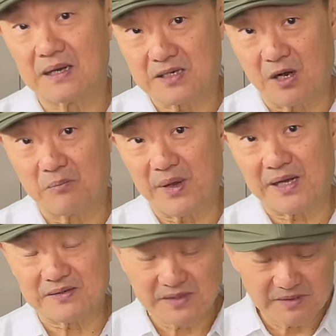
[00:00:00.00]

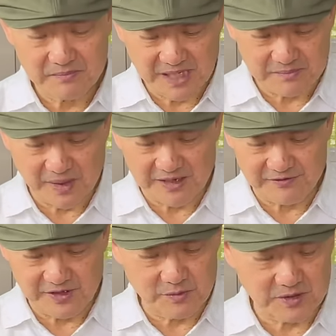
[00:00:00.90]
compound made by
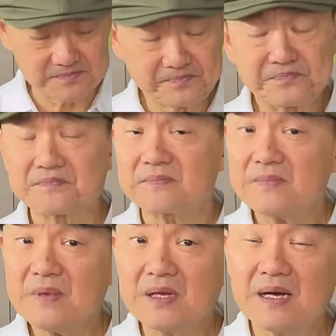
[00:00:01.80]
Vibram.
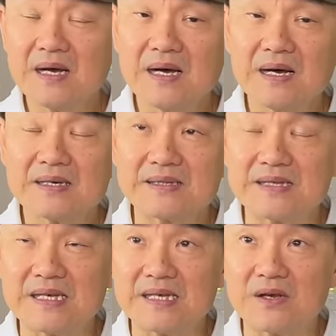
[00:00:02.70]

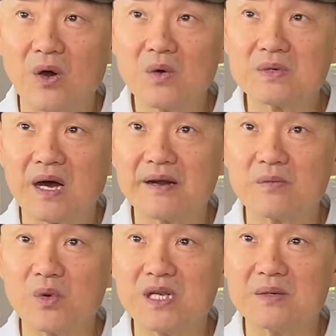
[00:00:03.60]
The old
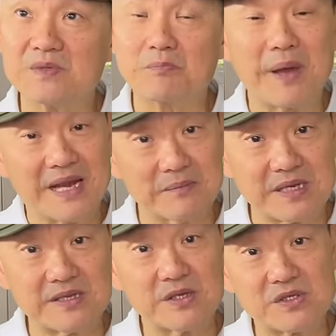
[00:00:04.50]
R.M. Williams
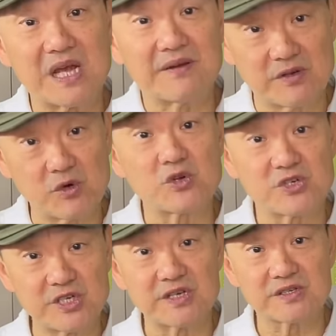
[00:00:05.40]
Beckman used to have a
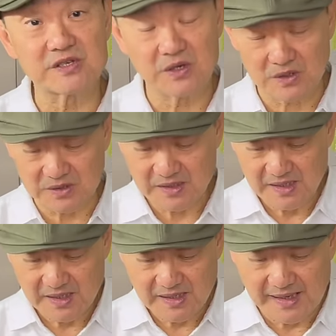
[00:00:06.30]
Roshia sole,
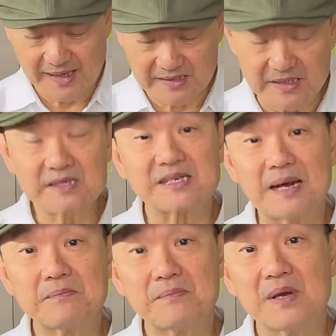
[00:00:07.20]
and
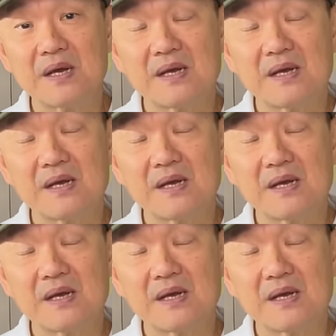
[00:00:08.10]
some